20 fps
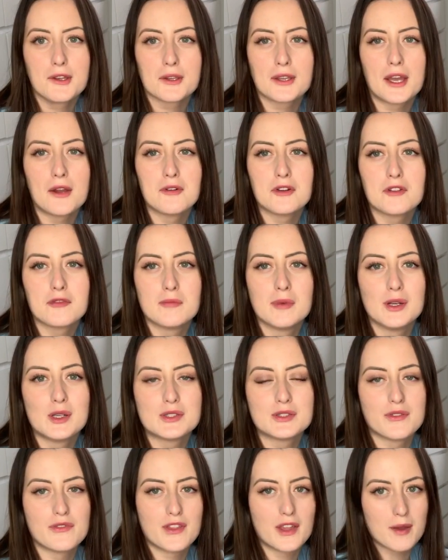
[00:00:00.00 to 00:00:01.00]
get rid of
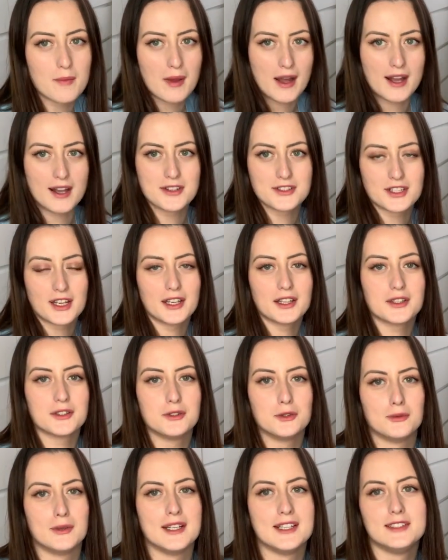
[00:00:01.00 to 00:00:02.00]
most of them and I can
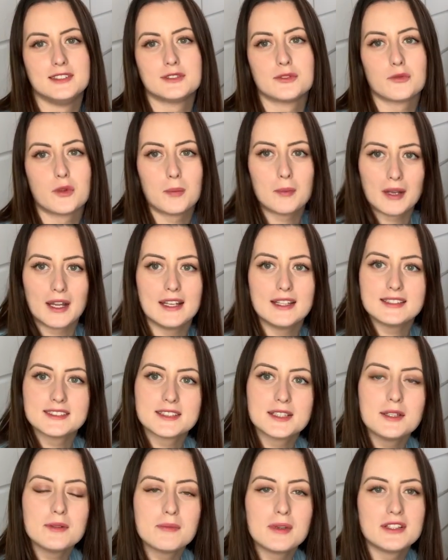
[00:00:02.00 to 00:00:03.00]
always replace
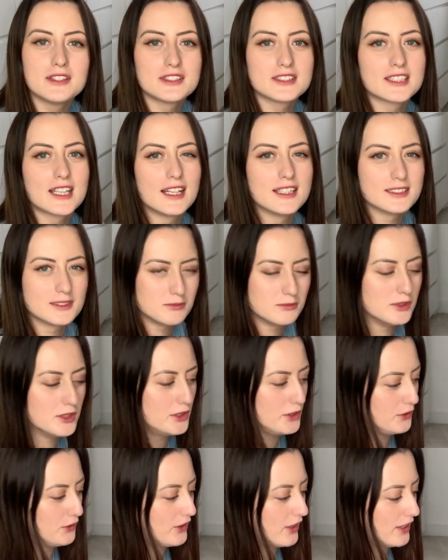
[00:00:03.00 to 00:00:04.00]
them and just get some
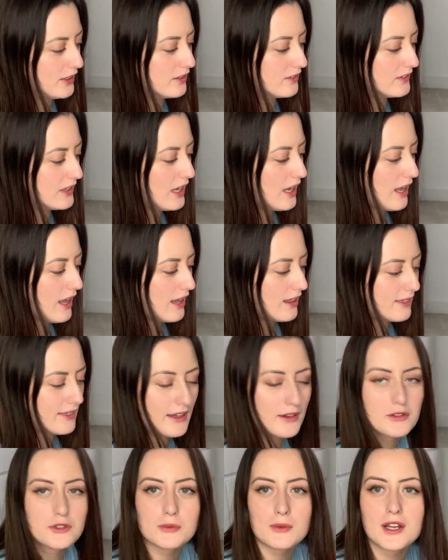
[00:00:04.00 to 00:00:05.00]
new kind of
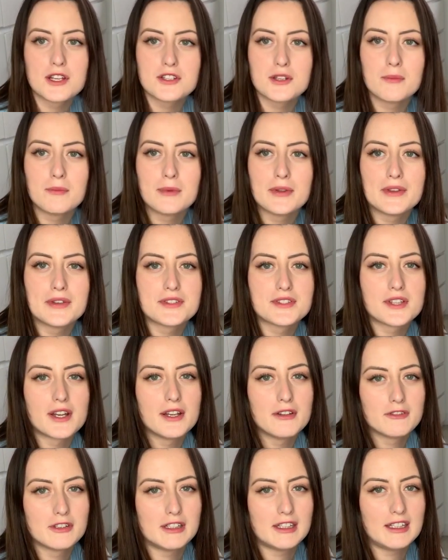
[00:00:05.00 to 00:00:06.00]
loungewear jumpers that I
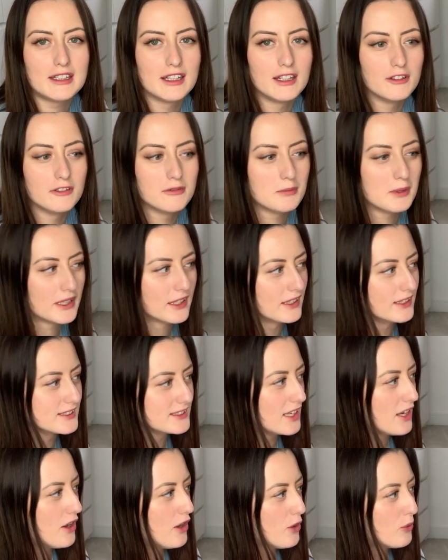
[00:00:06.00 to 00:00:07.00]
really love.
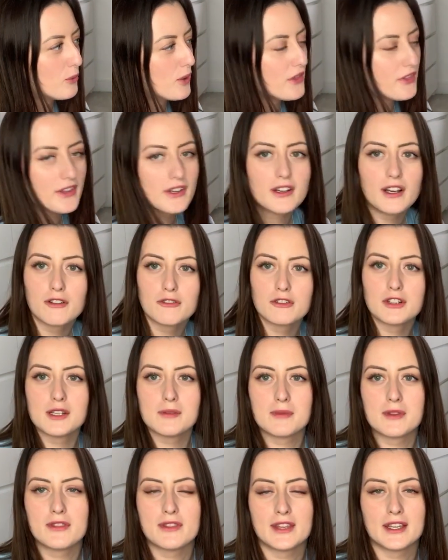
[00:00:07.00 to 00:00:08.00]
Because one thing I've really
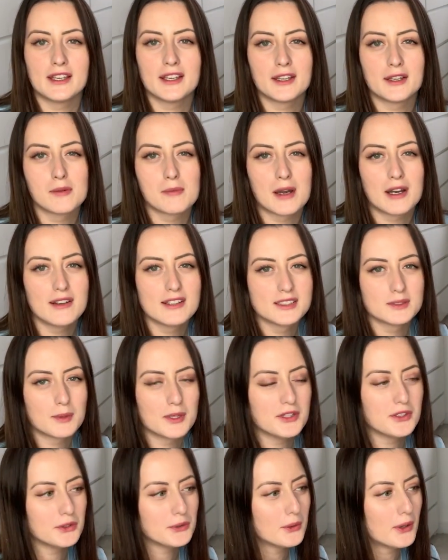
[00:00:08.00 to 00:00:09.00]
been thinking about is
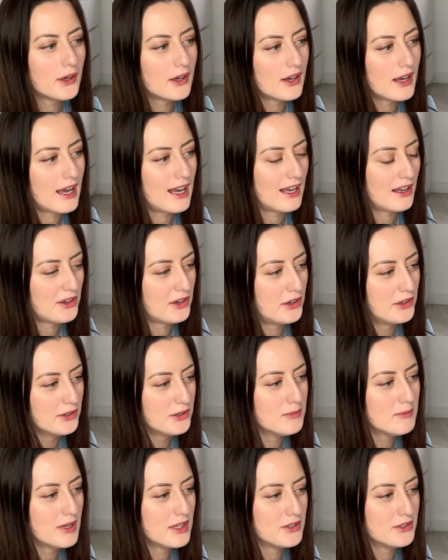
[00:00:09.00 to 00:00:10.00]
when you are at
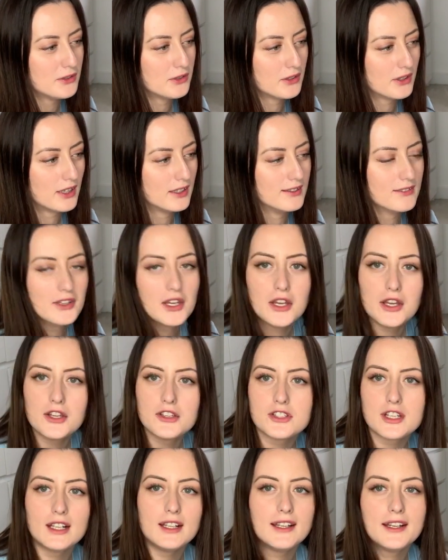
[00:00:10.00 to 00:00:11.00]
home and you're kind of
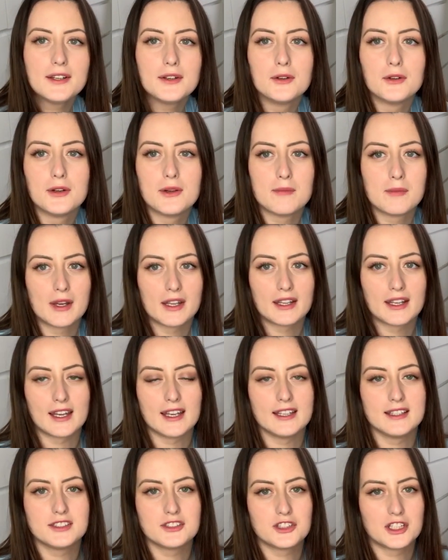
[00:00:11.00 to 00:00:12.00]
chilling, or in my
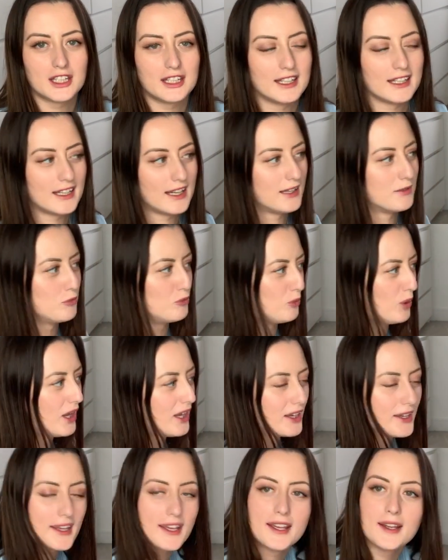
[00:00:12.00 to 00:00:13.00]
case chilling and
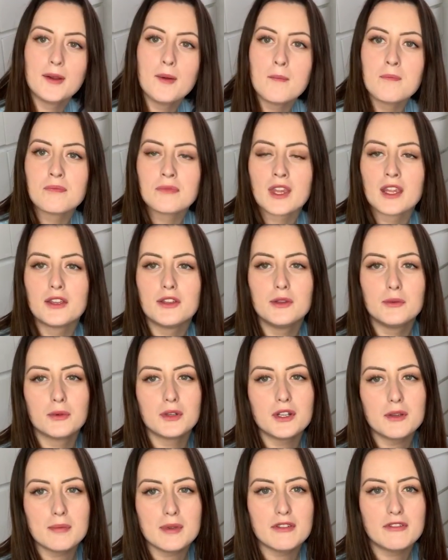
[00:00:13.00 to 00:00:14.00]
working, you
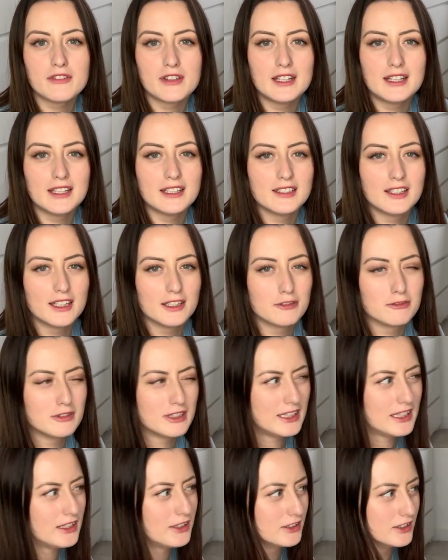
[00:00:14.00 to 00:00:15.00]
want to be feeling like
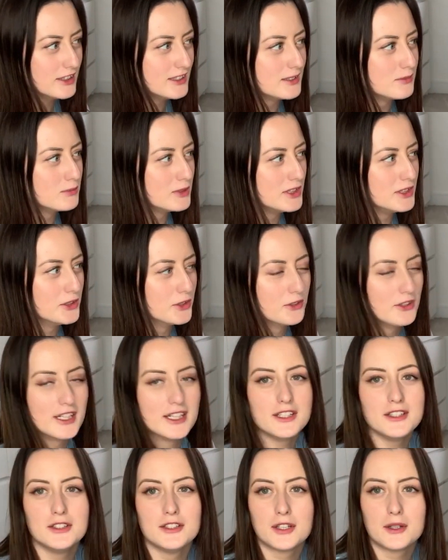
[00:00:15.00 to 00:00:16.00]
really good in what you're
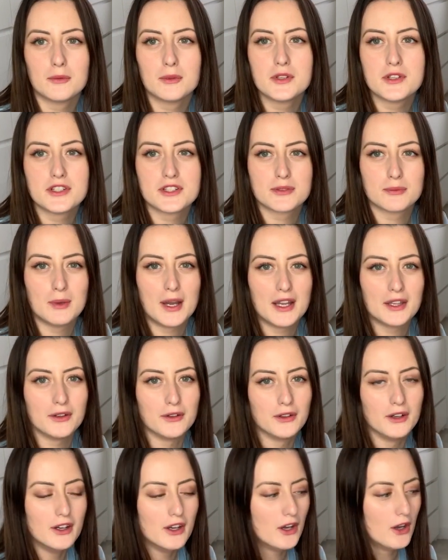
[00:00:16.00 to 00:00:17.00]
in. You don't want to just wear
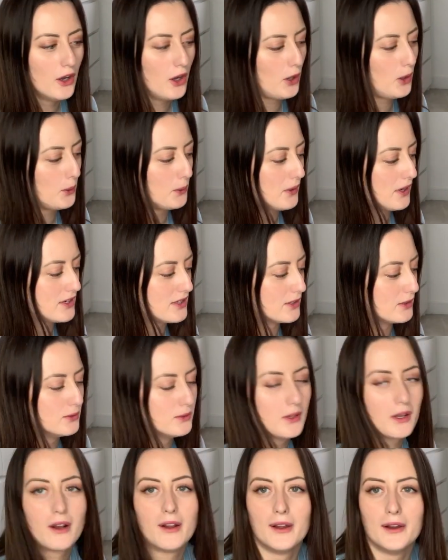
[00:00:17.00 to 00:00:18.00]
your horrid
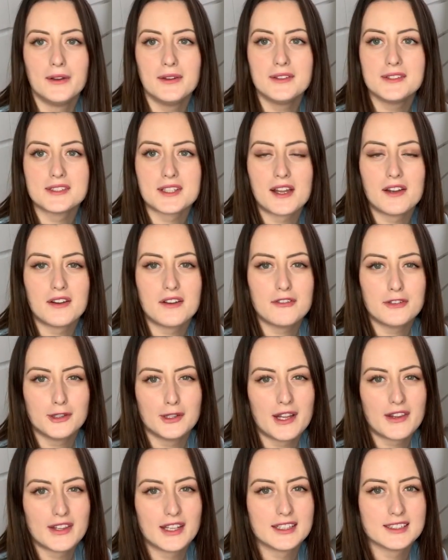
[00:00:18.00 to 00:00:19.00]
old clothes, and I feel
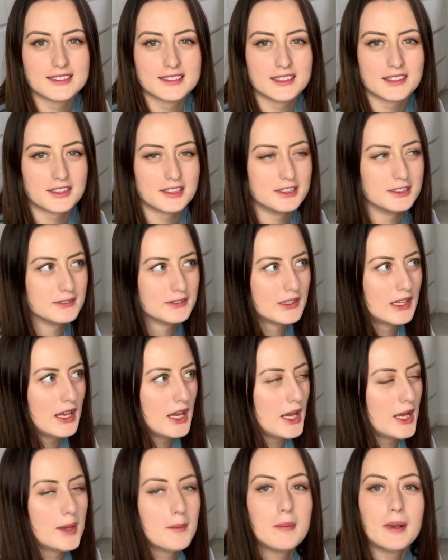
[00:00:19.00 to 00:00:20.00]
like that's the kind of
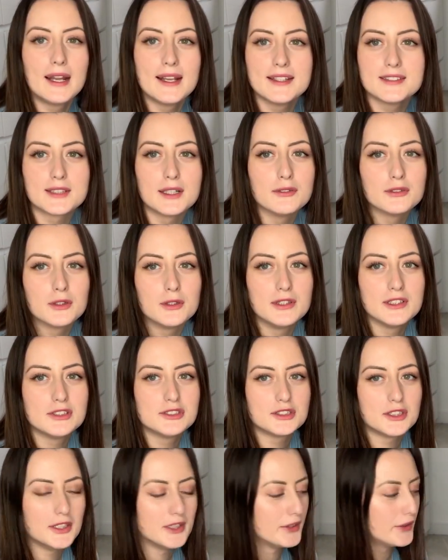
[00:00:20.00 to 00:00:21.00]
place I've got
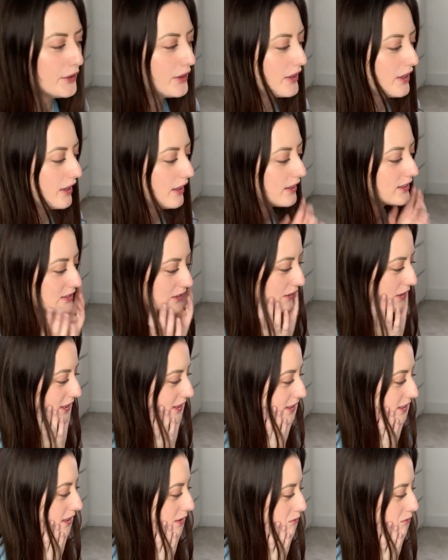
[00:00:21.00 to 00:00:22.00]
into. So I think